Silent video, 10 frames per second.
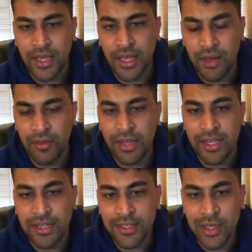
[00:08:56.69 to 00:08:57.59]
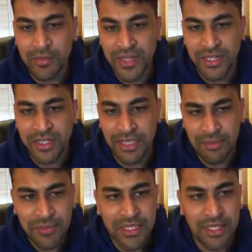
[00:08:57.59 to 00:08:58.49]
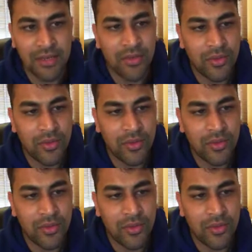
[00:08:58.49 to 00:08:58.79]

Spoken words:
linked list object is empty,